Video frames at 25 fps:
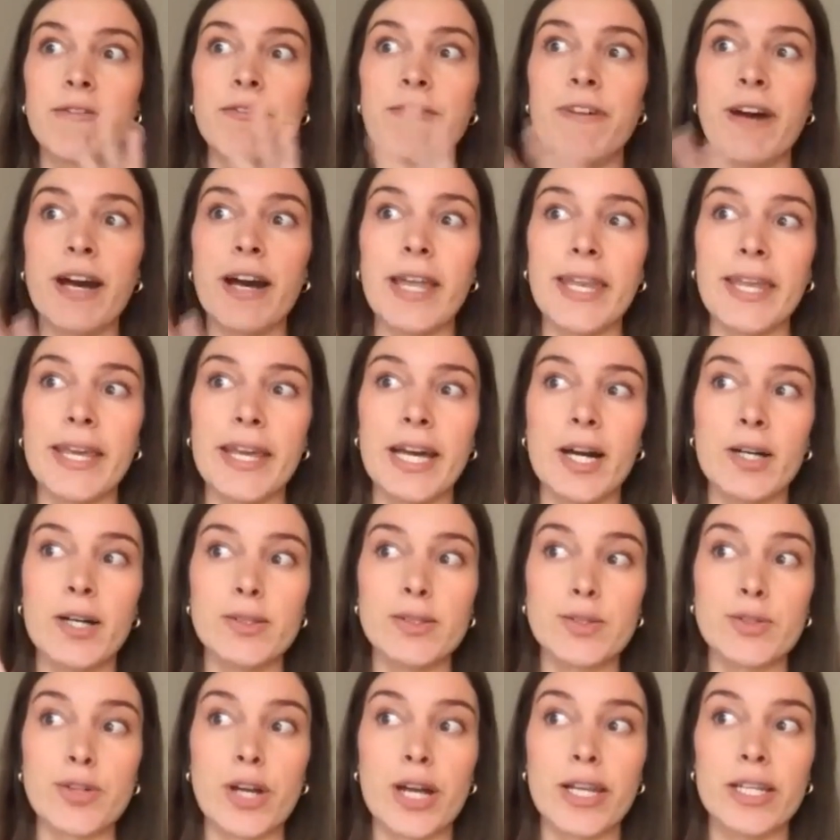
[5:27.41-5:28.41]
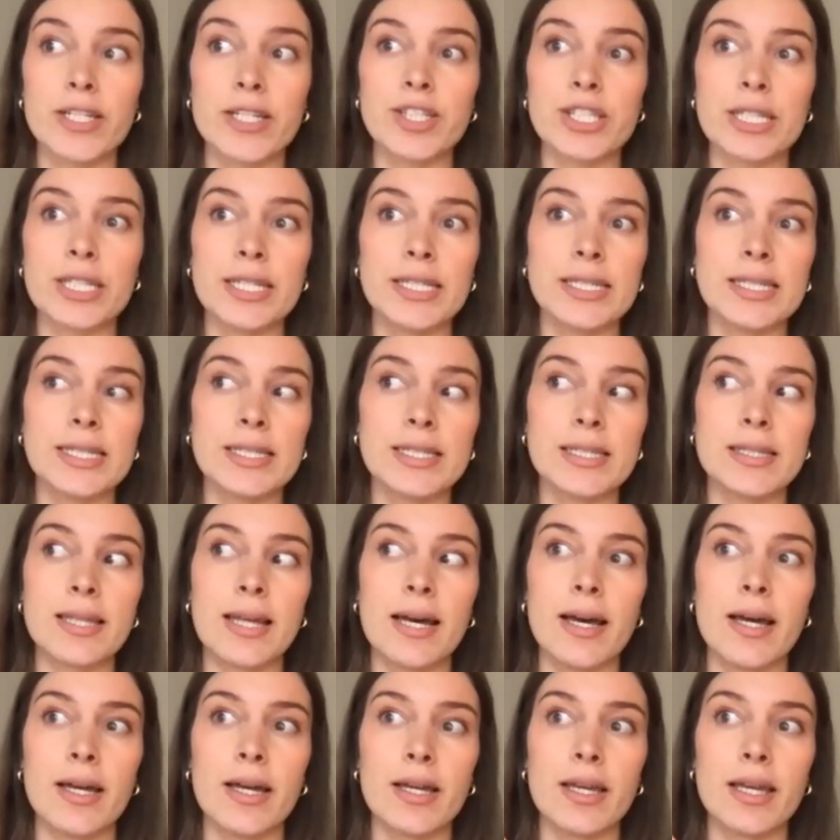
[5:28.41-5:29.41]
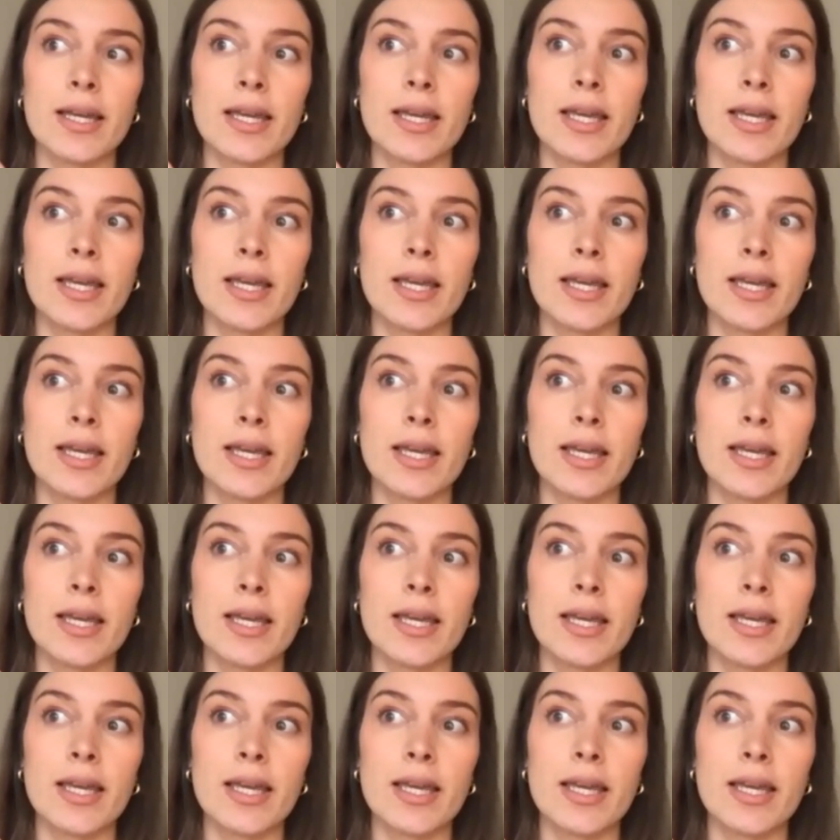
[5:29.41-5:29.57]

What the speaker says: finding out strategies that